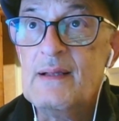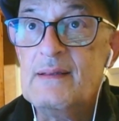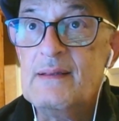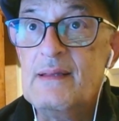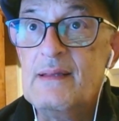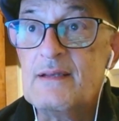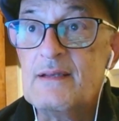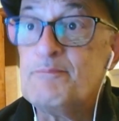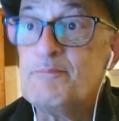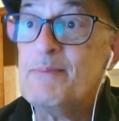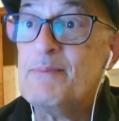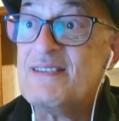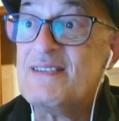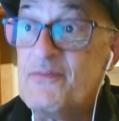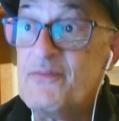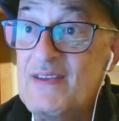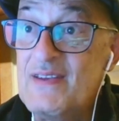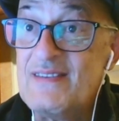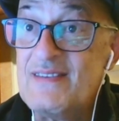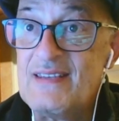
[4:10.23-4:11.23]
the
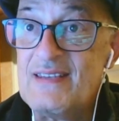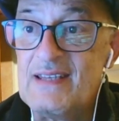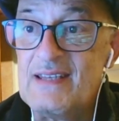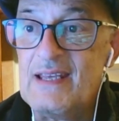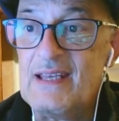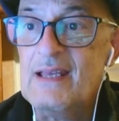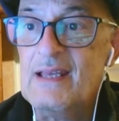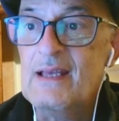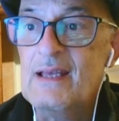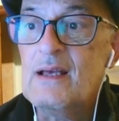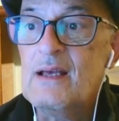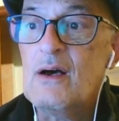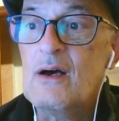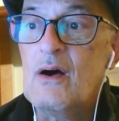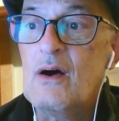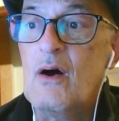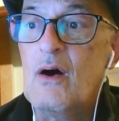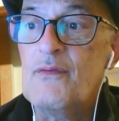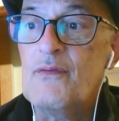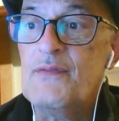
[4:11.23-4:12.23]
specificity
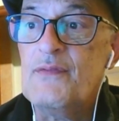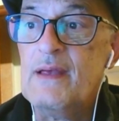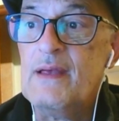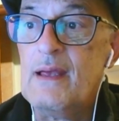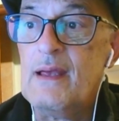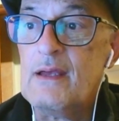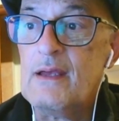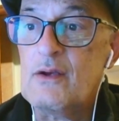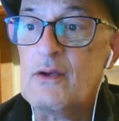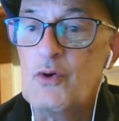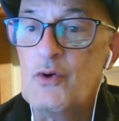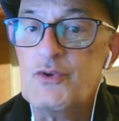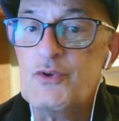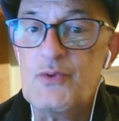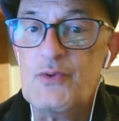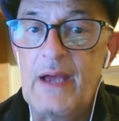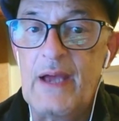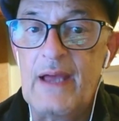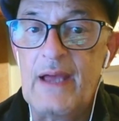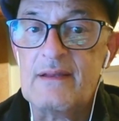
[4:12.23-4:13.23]
of the
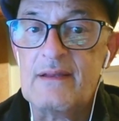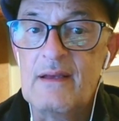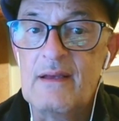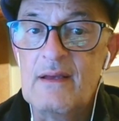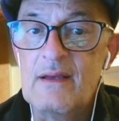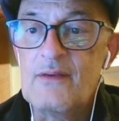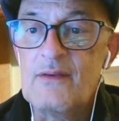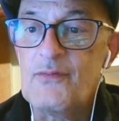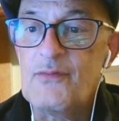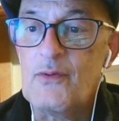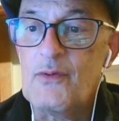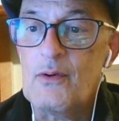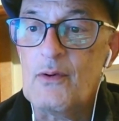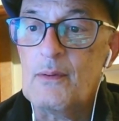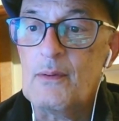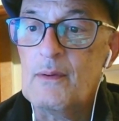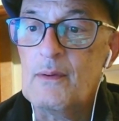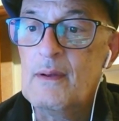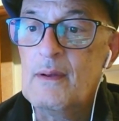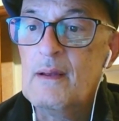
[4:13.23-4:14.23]
conjugate
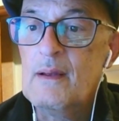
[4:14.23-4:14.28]
for